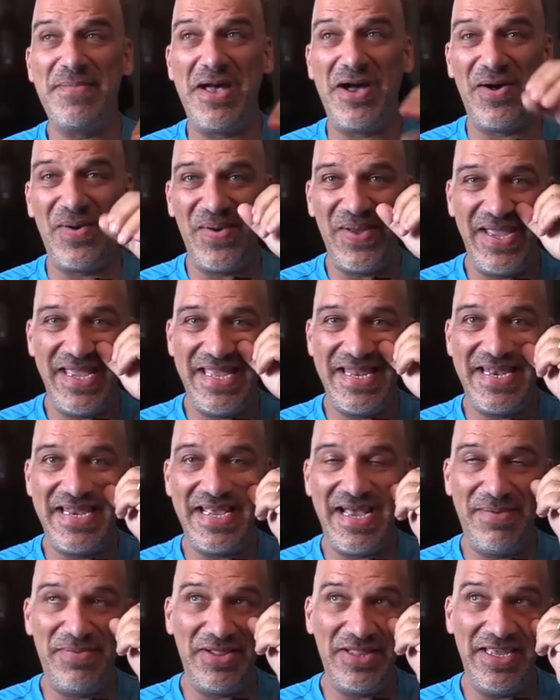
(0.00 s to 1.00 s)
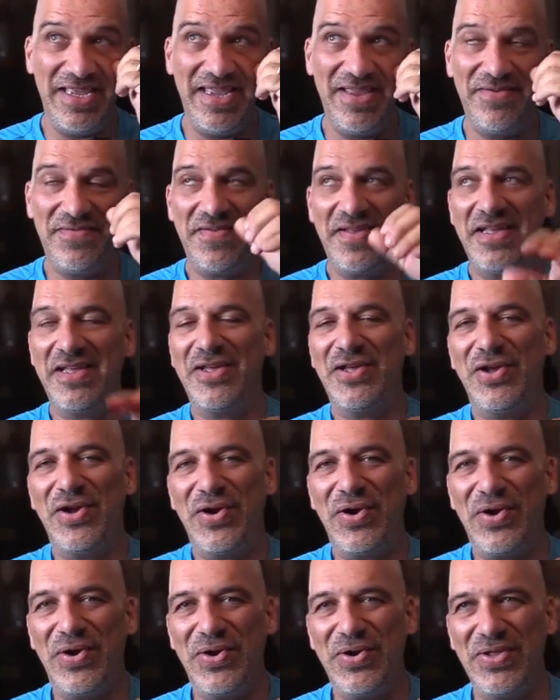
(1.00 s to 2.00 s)
out in, I believe,
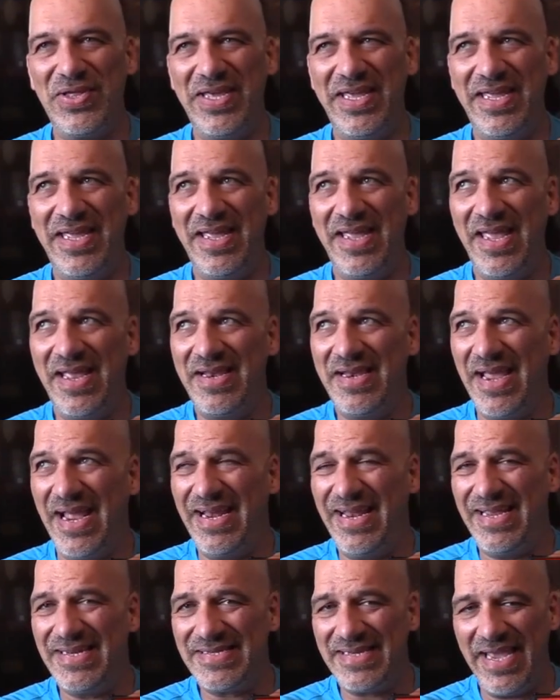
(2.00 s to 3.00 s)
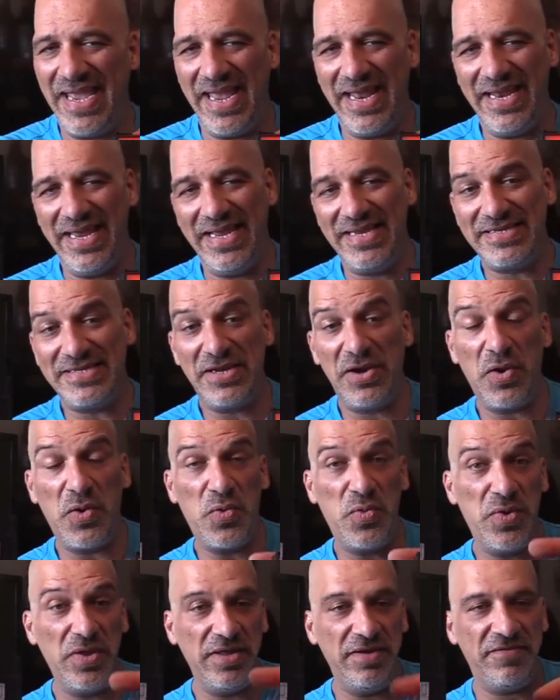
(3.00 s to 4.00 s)
early 90s, late 80s.
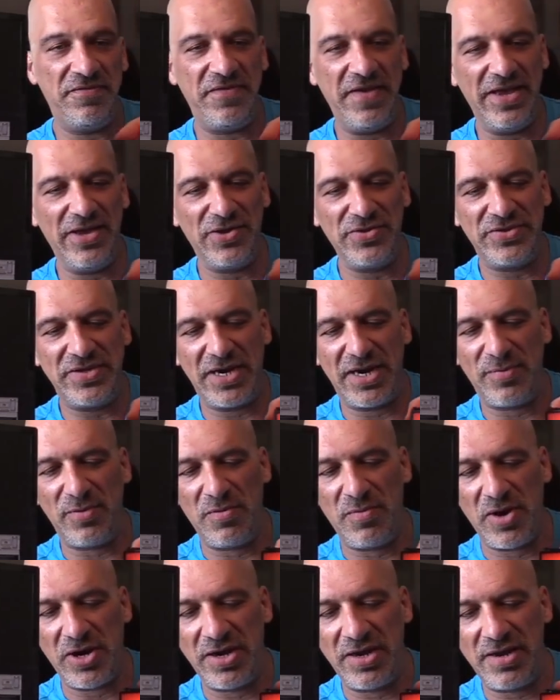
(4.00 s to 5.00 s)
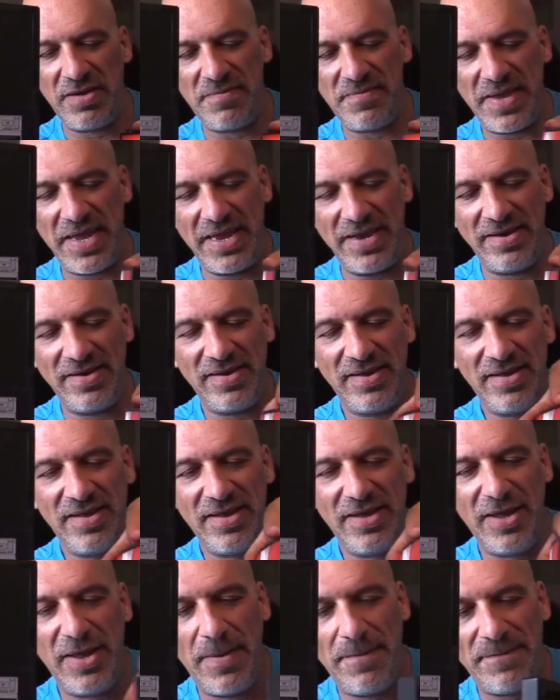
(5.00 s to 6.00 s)
Really failed, terrible marketing campaign
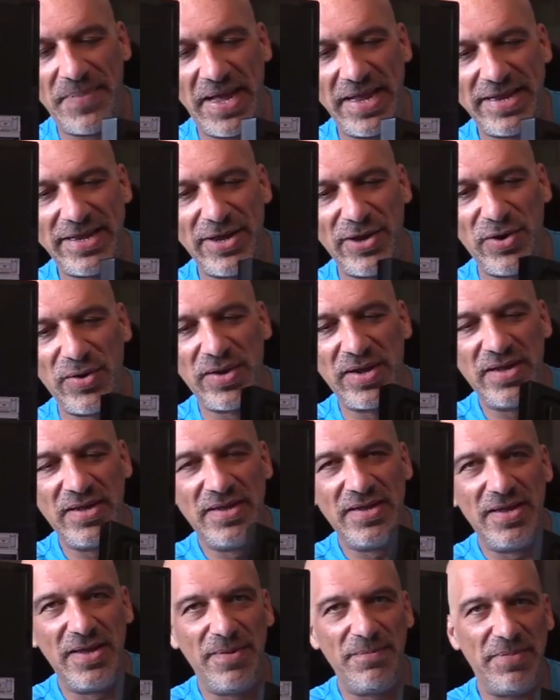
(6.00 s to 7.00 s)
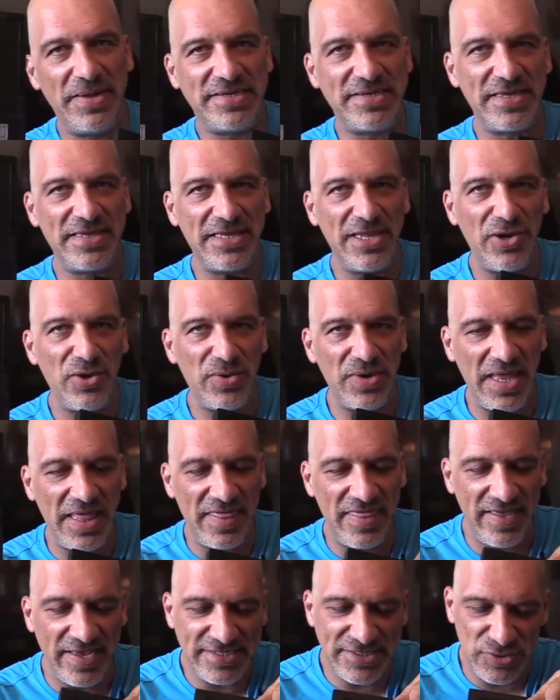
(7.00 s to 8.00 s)
by Coke. But to
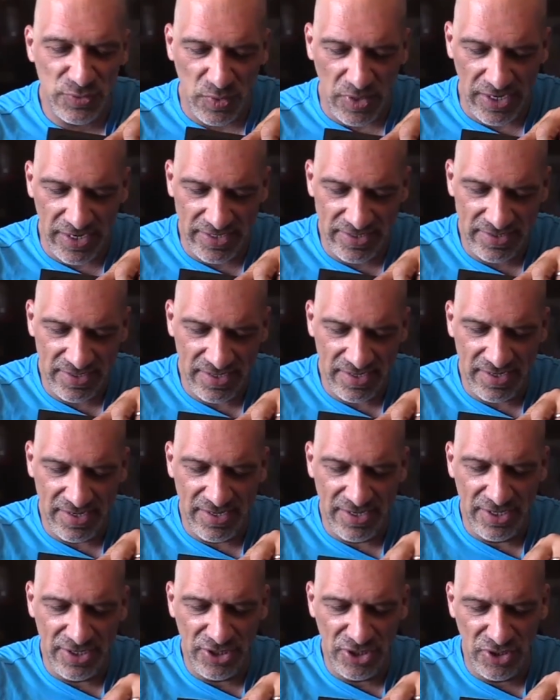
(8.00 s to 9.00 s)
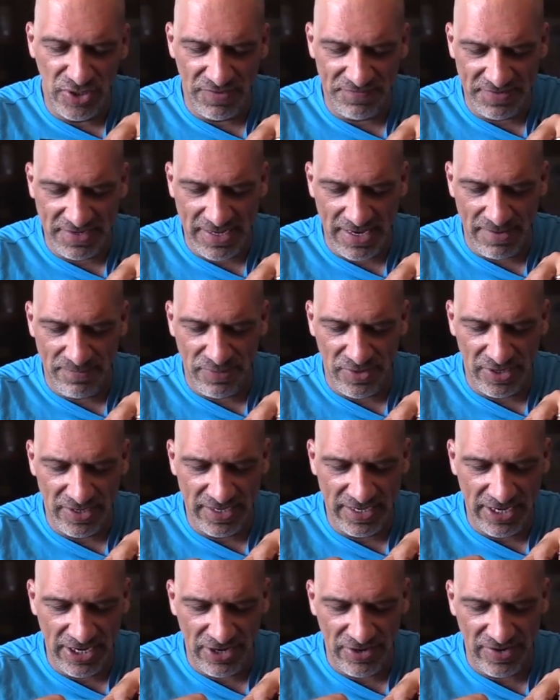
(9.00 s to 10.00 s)
load this one, you have to kind of put in
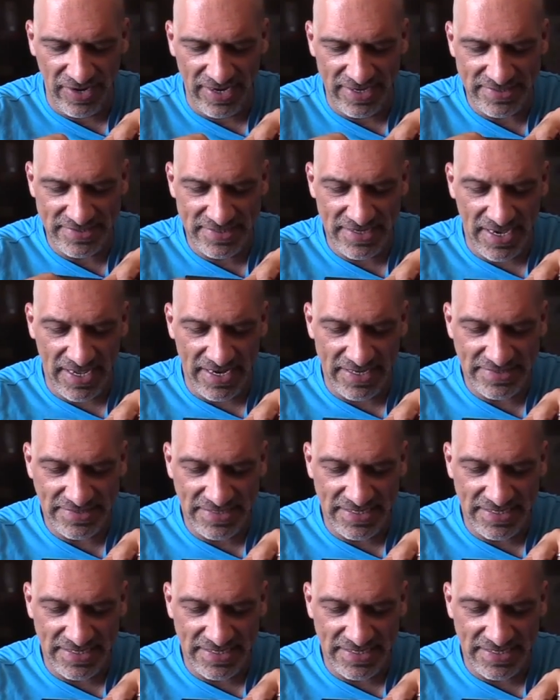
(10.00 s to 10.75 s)
here, and it's not as